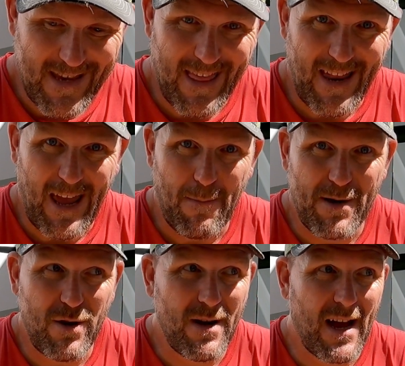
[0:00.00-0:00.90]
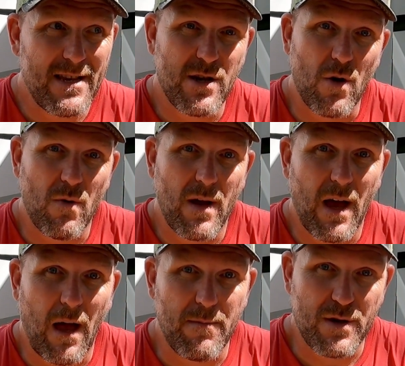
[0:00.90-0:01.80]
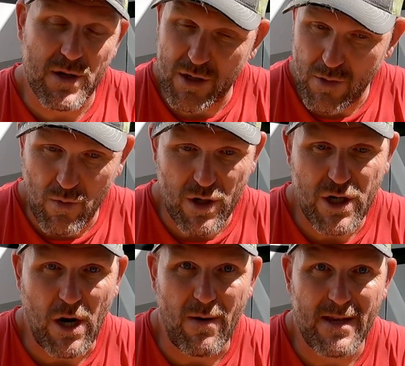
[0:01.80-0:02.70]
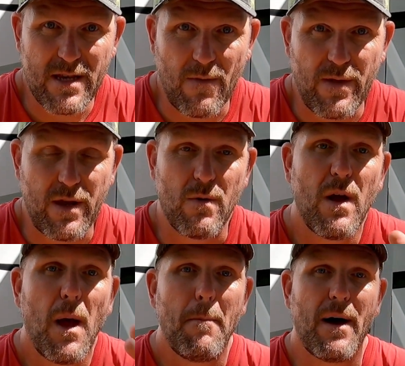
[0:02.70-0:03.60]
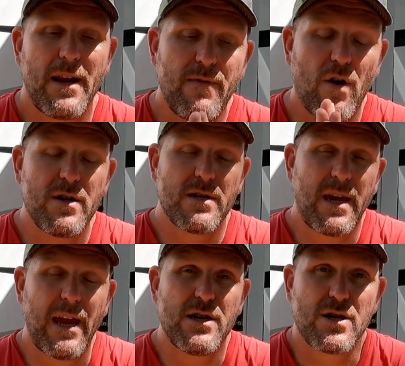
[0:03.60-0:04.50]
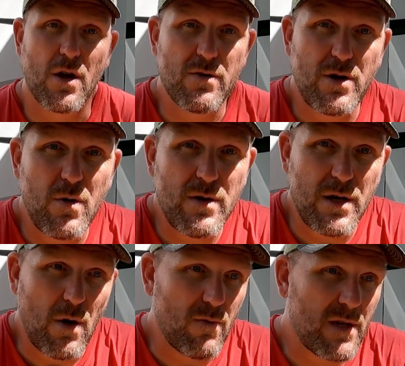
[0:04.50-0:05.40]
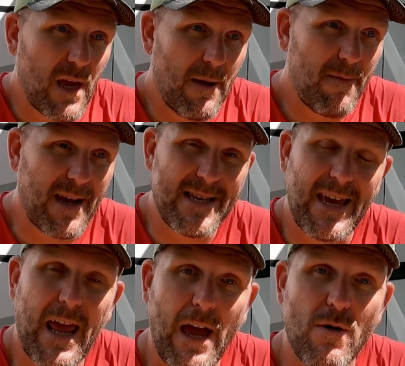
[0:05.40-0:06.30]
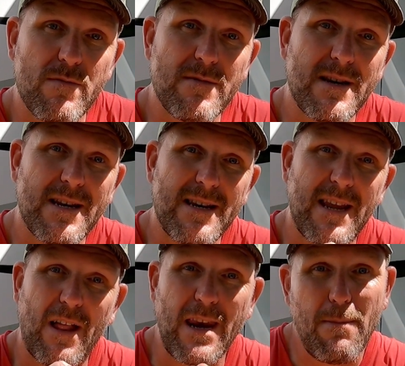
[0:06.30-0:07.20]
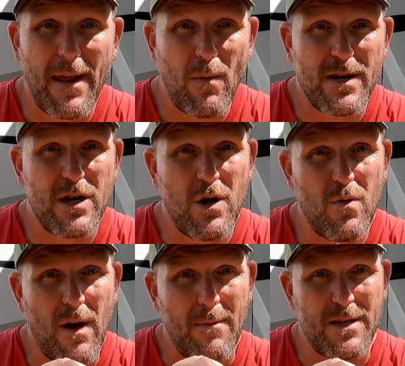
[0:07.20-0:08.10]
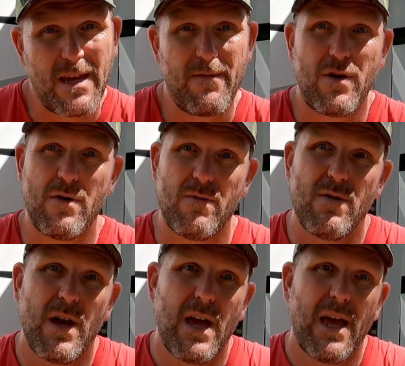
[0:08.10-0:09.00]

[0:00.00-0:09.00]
see that happen to you guys, so I'm just we're just sharing this stuff with you. But as far as gauges goes, do's and don'ts, like I said, I don't tell anybody what to do. I'm just giving you